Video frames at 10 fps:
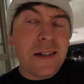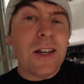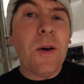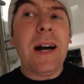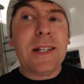
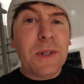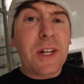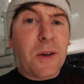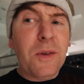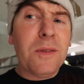So as we
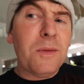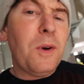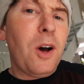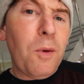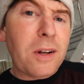do,
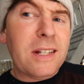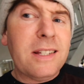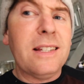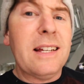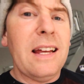we all walked
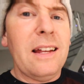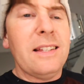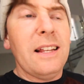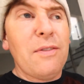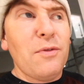into
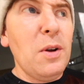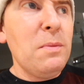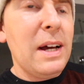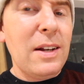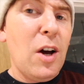the living
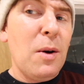room like